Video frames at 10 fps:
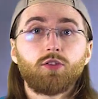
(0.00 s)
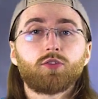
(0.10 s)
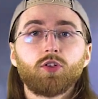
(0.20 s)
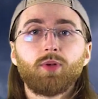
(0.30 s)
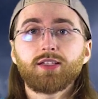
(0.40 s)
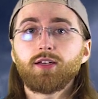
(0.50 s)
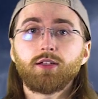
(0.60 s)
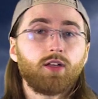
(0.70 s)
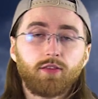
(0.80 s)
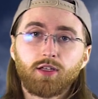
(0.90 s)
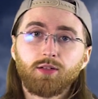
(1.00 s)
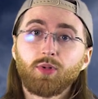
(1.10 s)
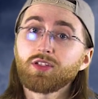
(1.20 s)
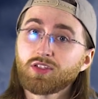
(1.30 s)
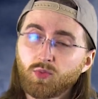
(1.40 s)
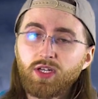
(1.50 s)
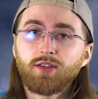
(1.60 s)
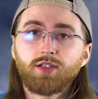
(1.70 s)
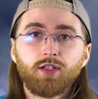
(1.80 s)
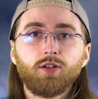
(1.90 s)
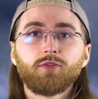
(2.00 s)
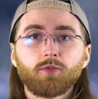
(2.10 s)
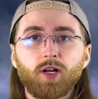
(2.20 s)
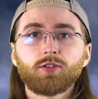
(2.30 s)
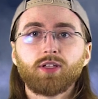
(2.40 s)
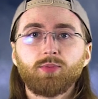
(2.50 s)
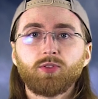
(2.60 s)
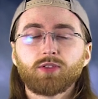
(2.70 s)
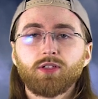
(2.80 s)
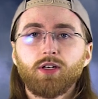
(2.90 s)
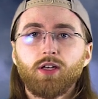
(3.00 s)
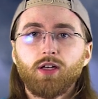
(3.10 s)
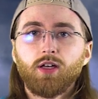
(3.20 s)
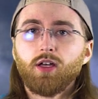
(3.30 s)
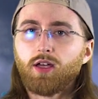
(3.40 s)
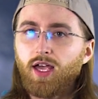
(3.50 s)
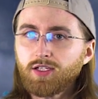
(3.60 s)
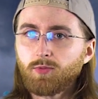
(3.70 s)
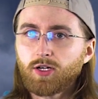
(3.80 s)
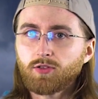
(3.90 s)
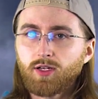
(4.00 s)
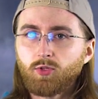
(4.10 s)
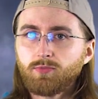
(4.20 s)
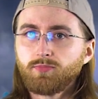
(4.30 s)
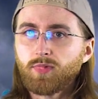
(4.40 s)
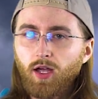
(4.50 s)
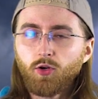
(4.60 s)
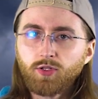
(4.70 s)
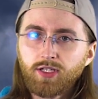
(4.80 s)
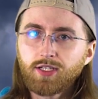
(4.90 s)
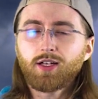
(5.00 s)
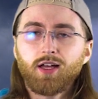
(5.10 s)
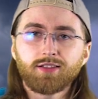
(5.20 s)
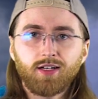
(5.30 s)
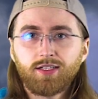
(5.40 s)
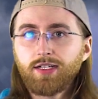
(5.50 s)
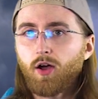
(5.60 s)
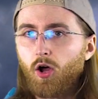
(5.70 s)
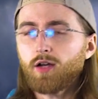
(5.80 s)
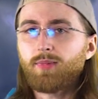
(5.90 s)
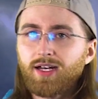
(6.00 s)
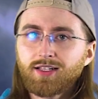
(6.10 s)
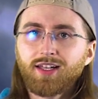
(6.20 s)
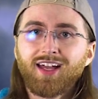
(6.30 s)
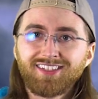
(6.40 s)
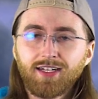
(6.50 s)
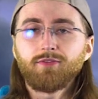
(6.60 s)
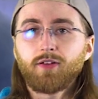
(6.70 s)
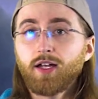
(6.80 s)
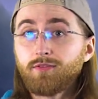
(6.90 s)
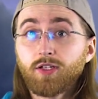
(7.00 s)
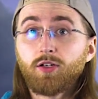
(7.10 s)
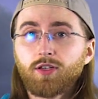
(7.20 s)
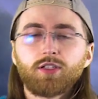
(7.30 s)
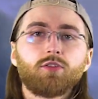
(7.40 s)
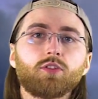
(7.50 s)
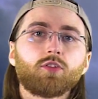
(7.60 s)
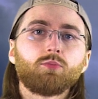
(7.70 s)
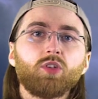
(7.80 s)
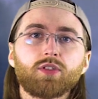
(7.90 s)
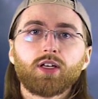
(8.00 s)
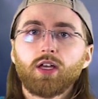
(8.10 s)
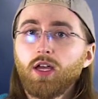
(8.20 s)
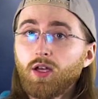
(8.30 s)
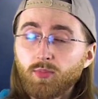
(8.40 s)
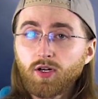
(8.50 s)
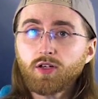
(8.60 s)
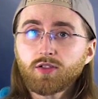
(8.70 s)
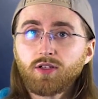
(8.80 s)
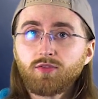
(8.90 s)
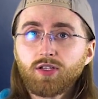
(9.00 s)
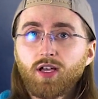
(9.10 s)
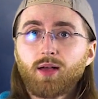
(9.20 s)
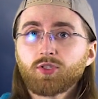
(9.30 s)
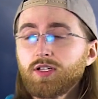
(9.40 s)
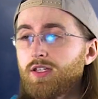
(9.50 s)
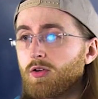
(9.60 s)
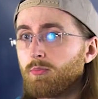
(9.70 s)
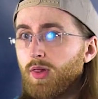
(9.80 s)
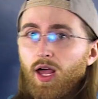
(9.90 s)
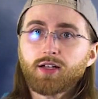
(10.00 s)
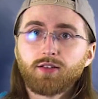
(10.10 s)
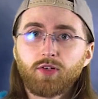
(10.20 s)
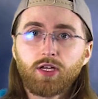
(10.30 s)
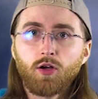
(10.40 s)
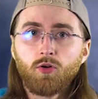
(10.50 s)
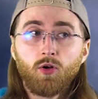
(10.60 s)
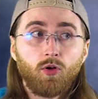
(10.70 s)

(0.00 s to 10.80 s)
YouTube has done nothing but sweeten the deal for record labels. As a record label, not only can Content ID automatically identify a video that uses your music, but it also gives you the option to either block the video